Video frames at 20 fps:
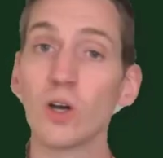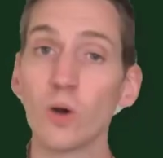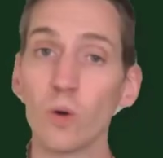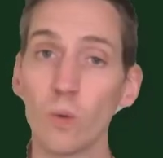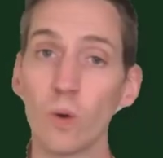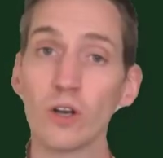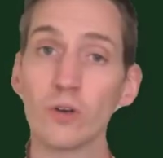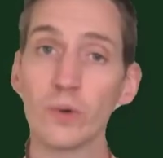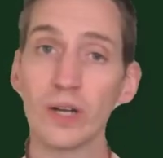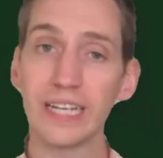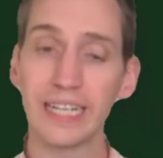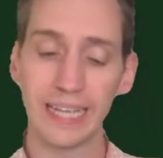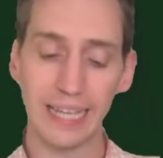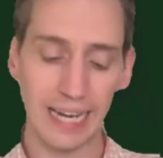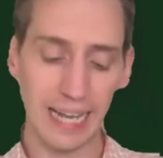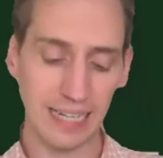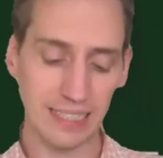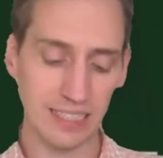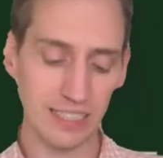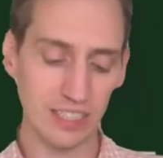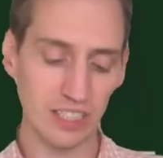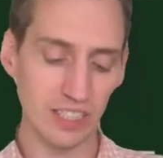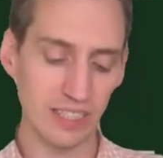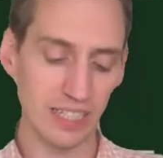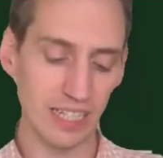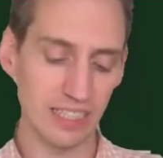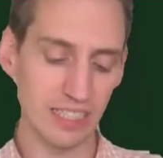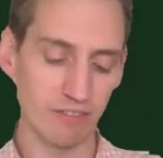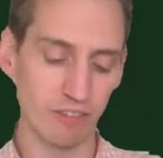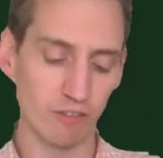One way to get access to
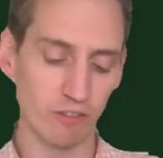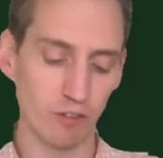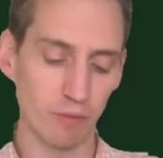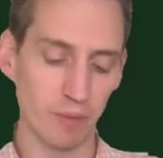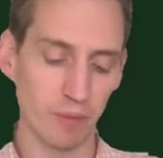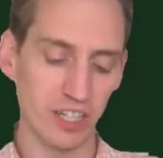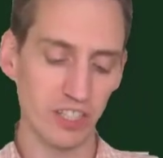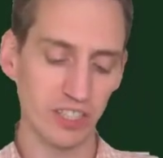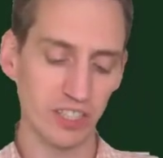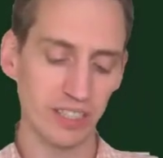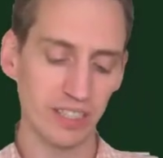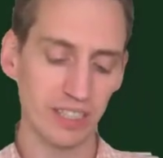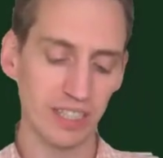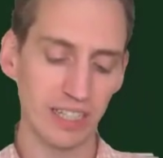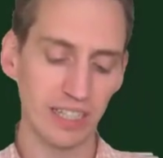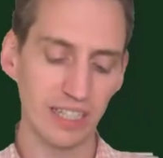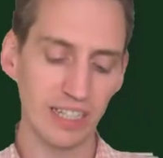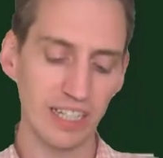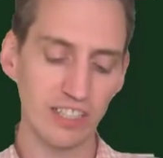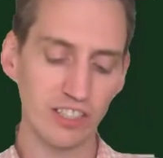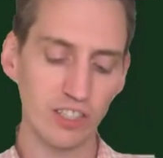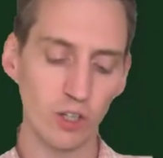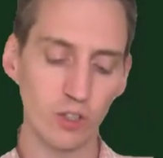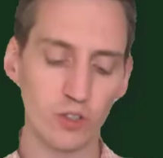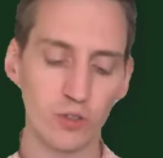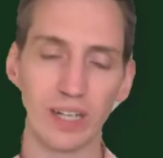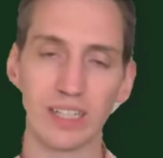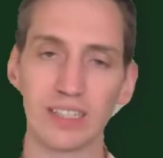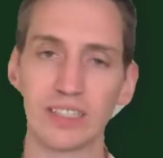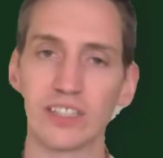sensitive information is go
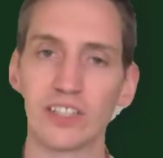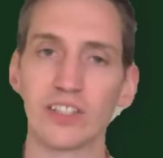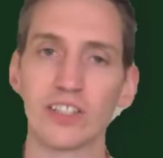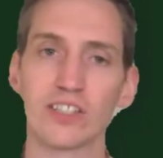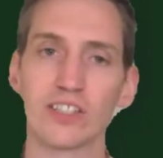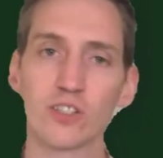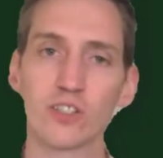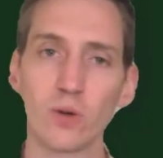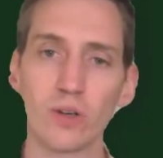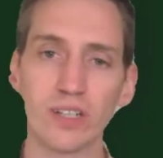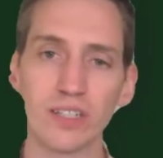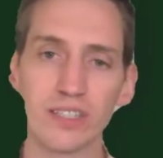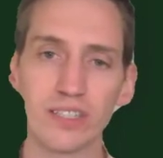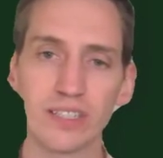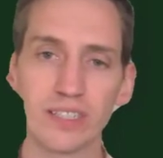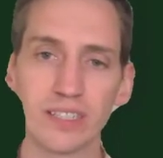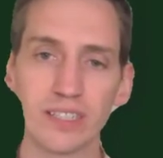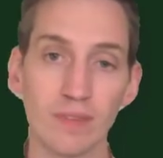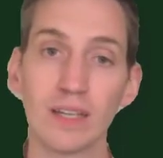directly to the source.